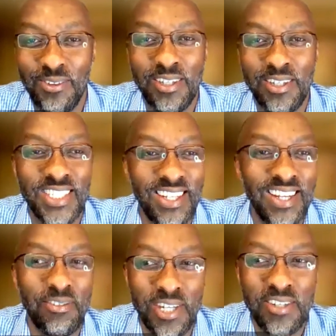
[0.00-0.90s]
You want to say
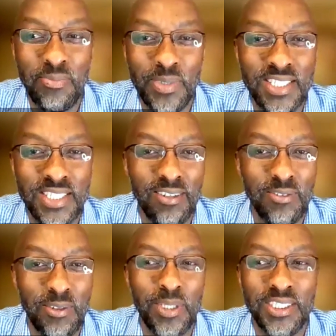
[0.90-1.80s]
ninety-five percent
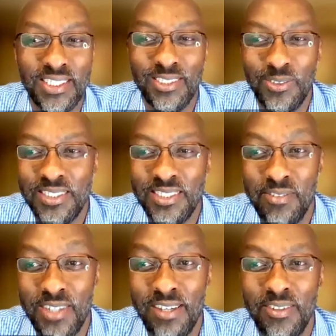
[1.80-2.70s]
of the patients will
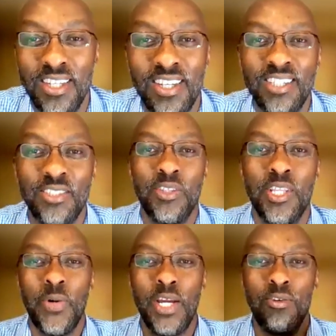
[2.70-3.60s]
survive. So
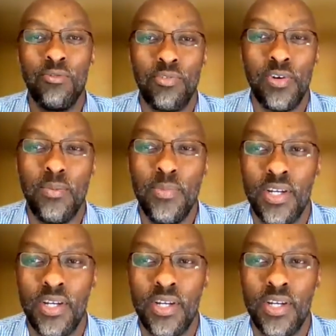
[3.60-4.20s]
the way you frame